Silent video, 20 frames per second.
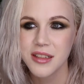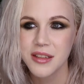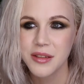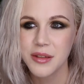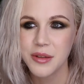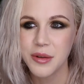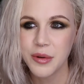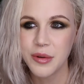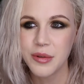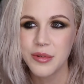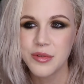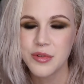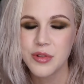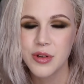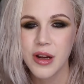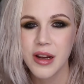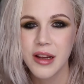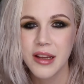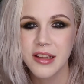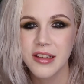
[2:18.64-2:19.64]
you know,
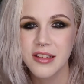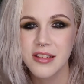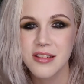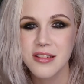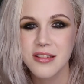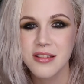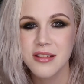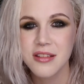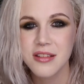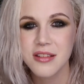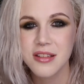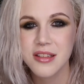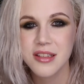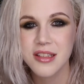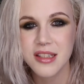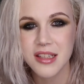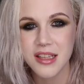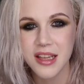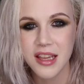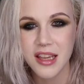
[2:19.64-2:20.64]
try and
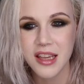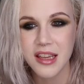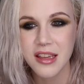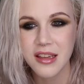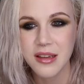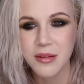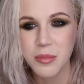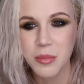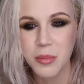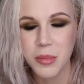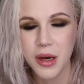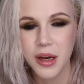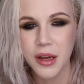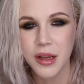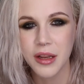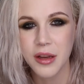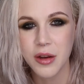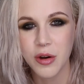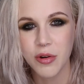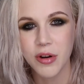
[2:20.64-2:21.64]
see
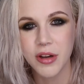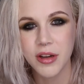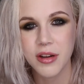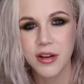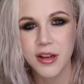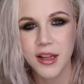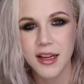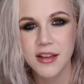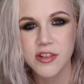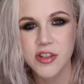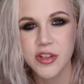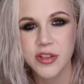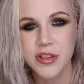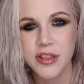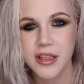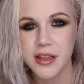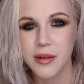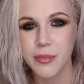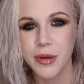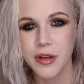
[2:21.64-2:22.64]
my current collection
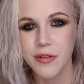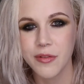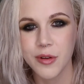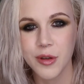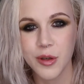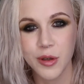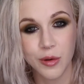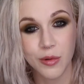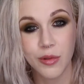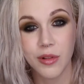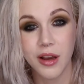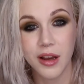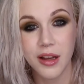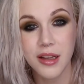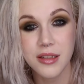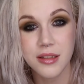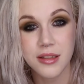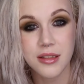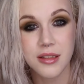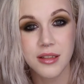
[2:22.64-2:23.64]
in a bit of a new
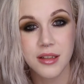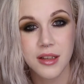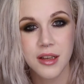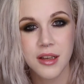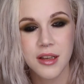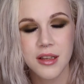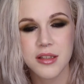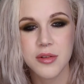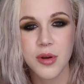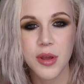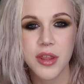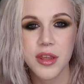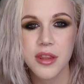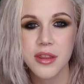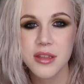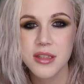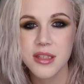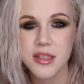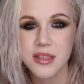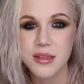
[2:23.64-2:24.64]
light. So I
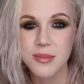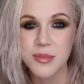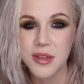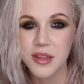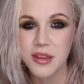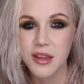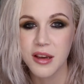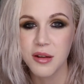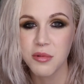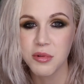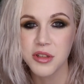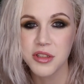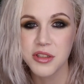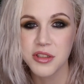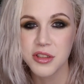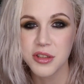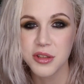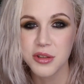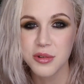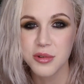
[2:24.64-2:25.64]
think this is something that I want to
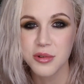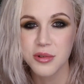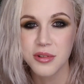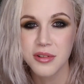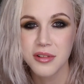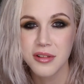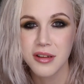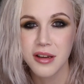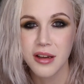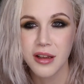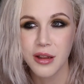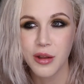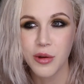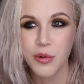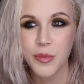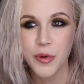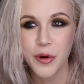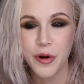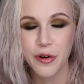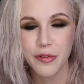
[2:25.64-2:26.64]
do a
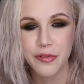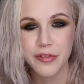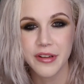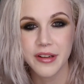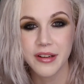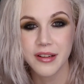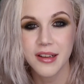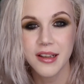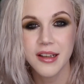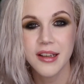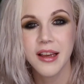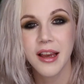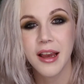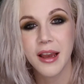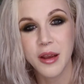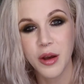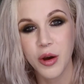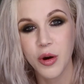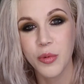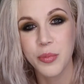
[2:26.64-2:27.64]
lot more often.
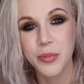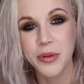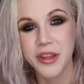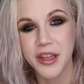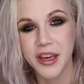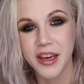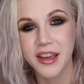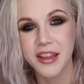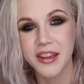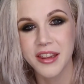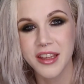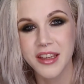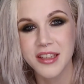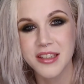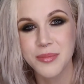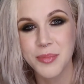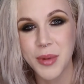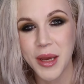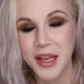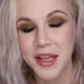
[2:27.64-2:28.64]
I hope that
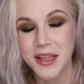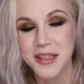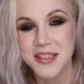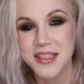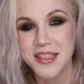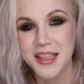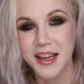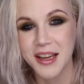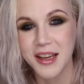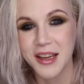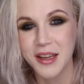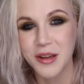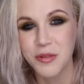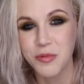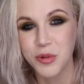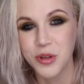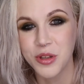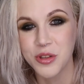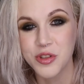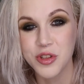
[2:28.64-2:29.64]
there's palettes that I
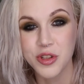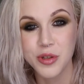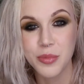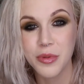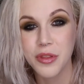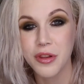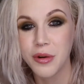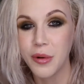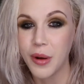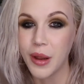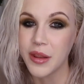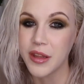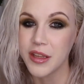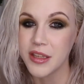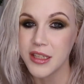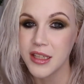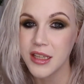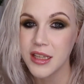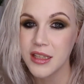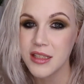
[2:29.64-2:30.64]
want to dupe throughout the
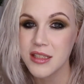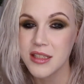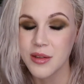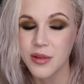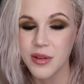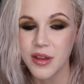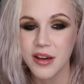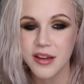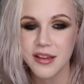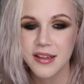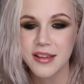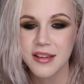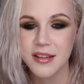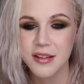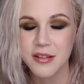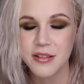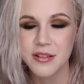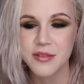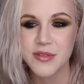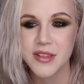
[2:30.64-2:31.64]
year so that I can
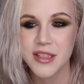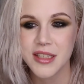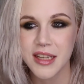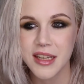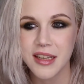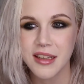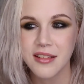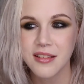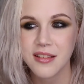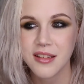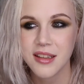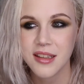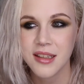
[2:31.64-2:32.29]
kind of see